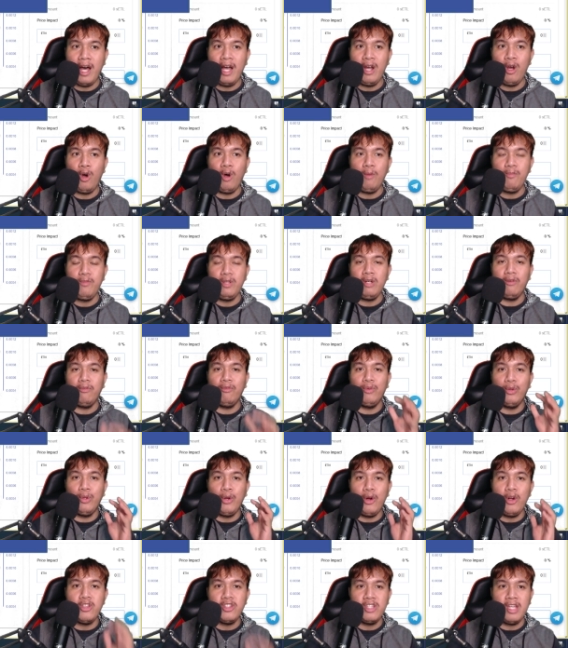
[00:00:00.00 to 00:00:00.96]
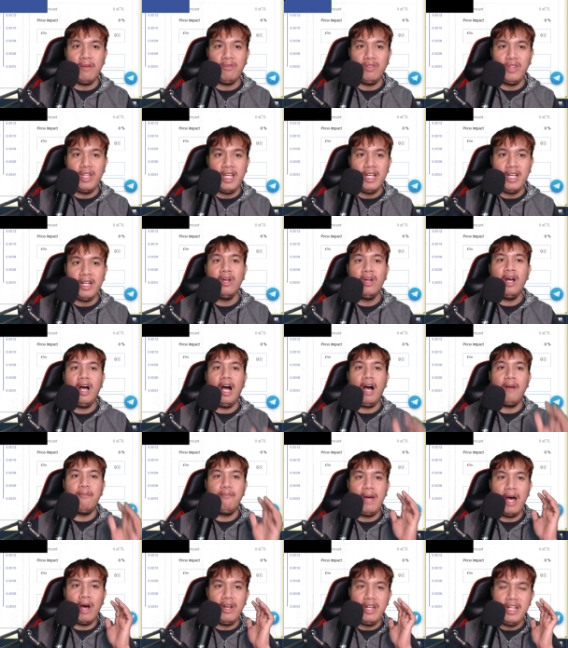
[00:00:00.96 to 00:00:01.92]
I hope you've learned something
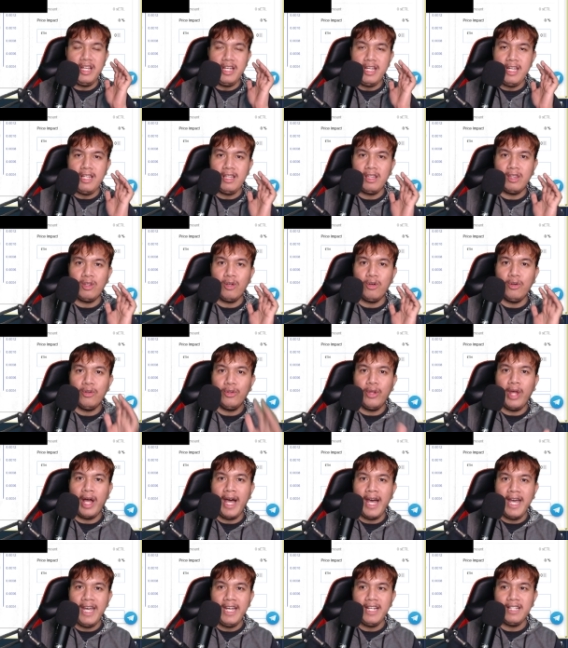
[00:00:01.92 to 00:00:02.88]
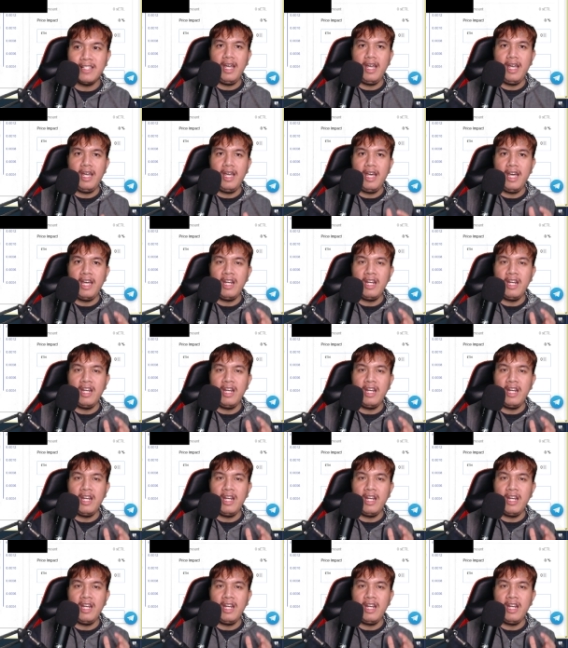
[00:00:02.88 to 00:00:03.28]
about Etherlight,